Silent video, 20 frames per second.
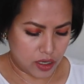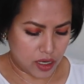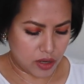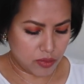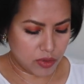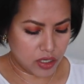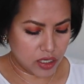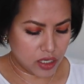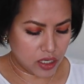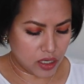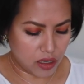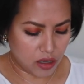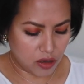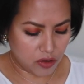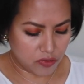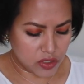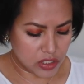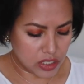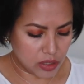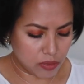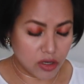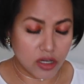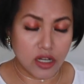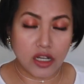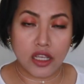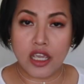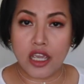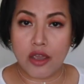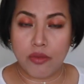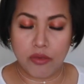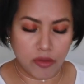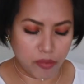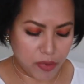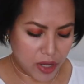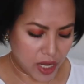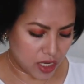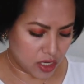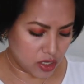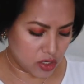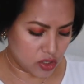I'm gonna keep the
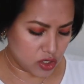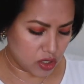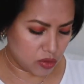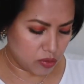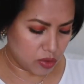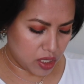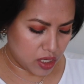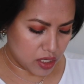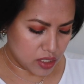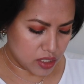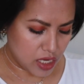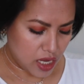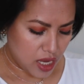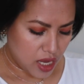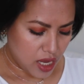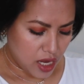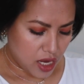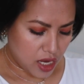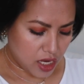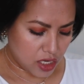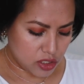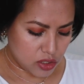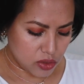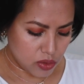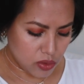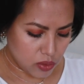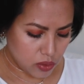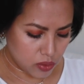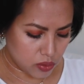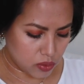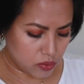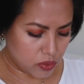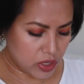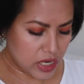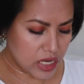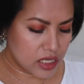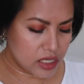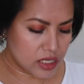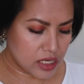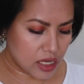packaging because I do
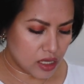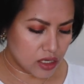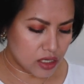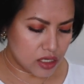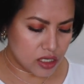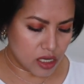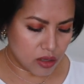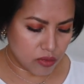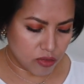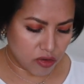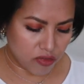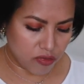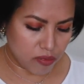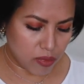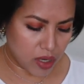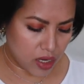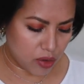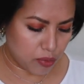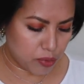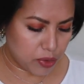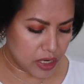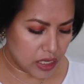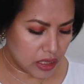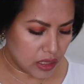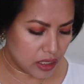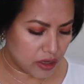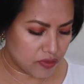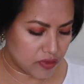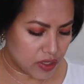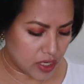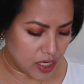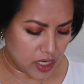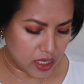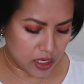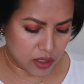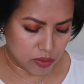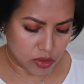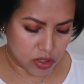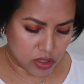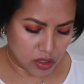resell some of my pre-loved
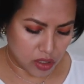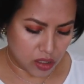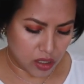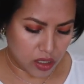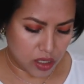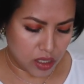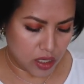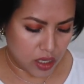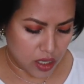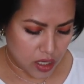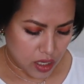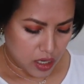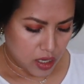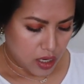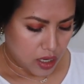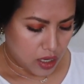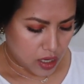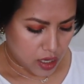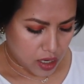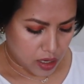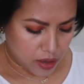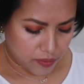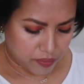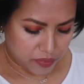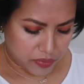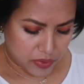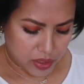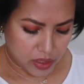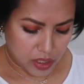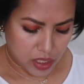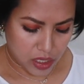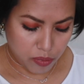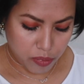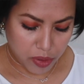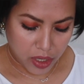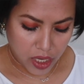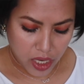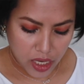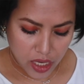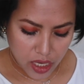items on
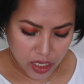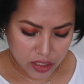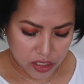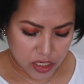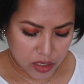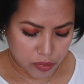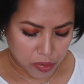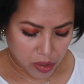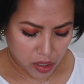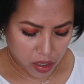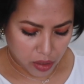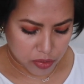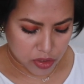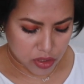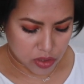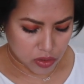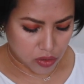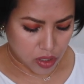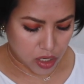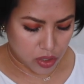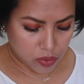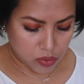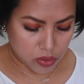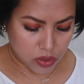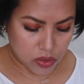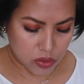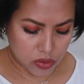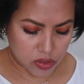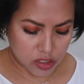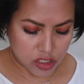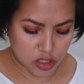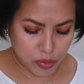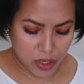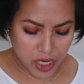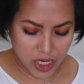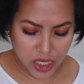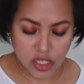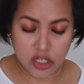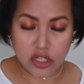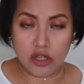eBay and Depop, so I will use this
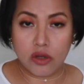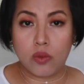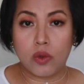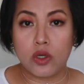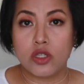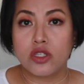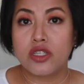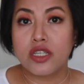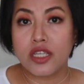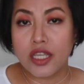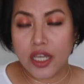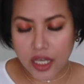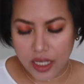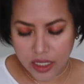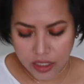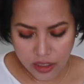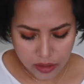packaging once again.